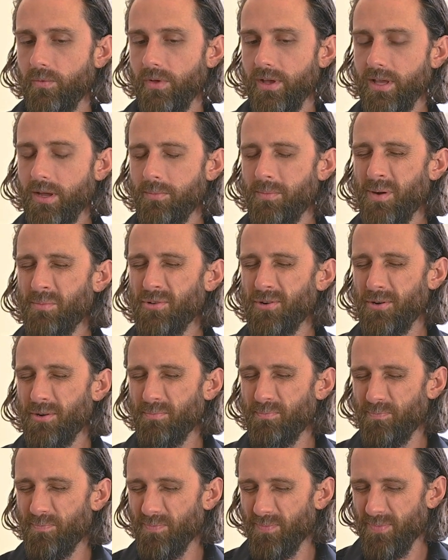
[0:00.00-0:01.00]
Like I
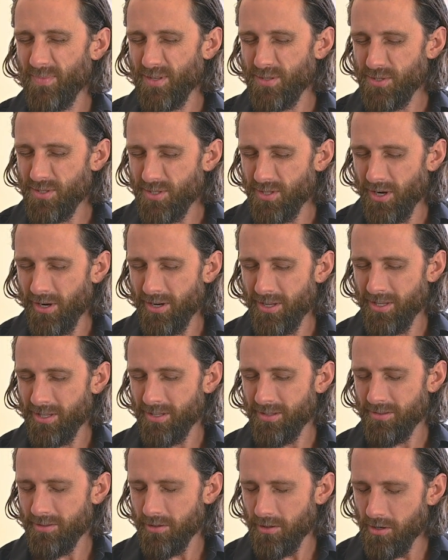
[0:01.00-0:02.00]
remember starting
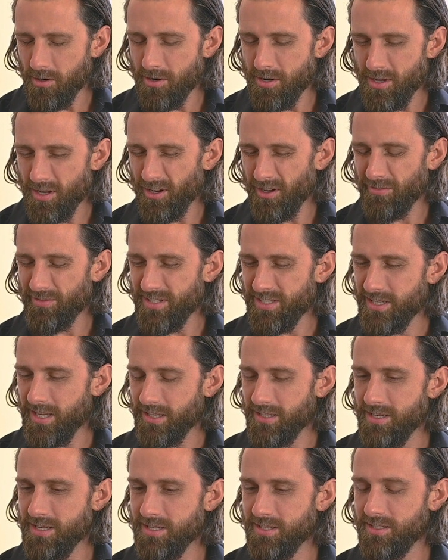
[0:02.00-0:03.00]
and learning all these
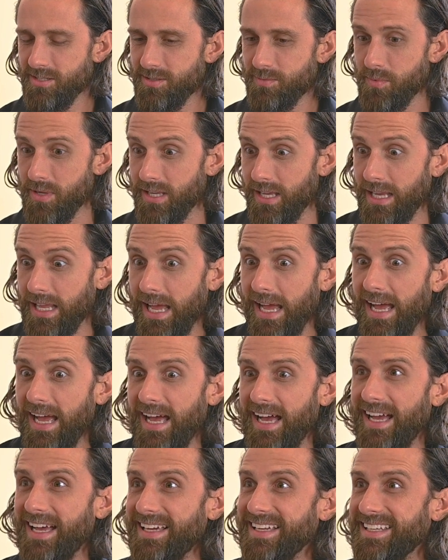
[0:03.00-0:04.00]
techniques and just being like,
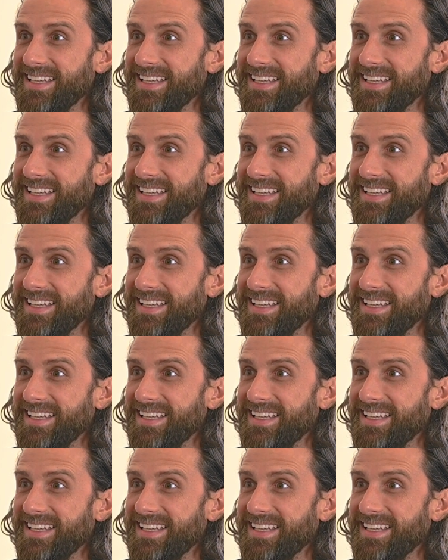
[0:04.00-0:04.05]
ah,